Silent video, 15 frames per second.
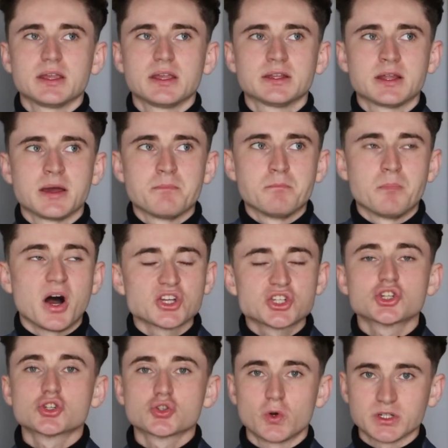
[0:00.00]
in a much
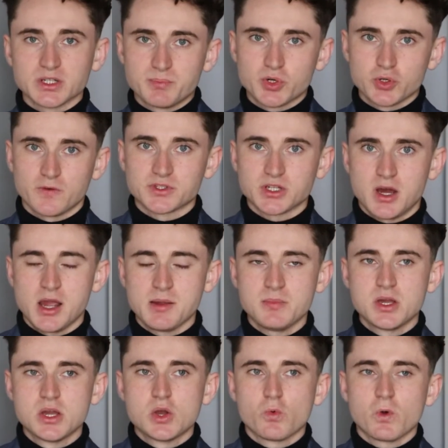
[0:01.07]
shorter period of
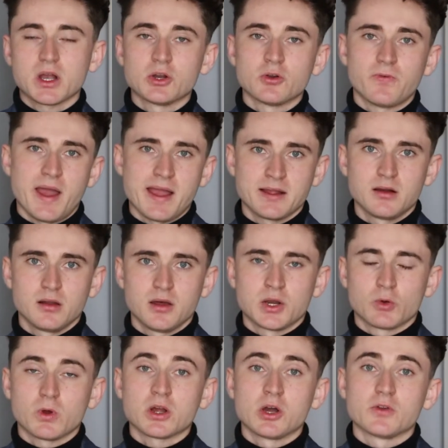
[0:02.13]
time what kind of angle
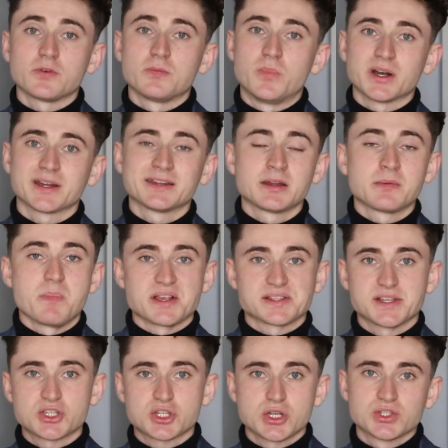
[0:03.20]
and what kind of marketing
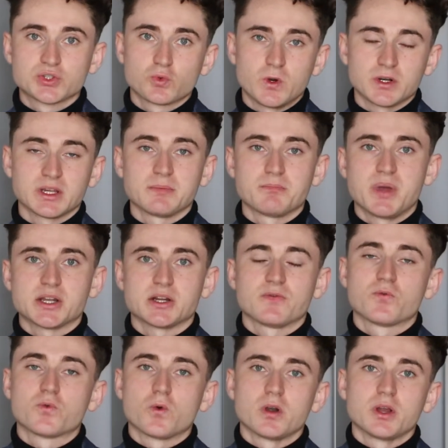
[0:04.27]
message is working better
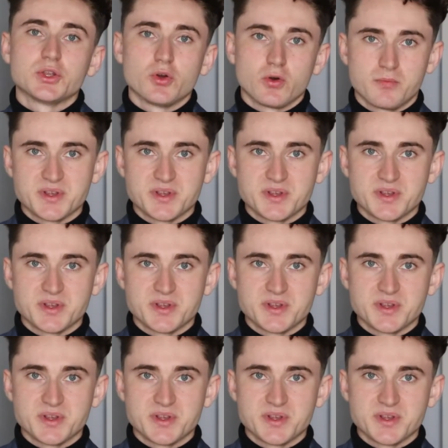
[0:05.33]
for your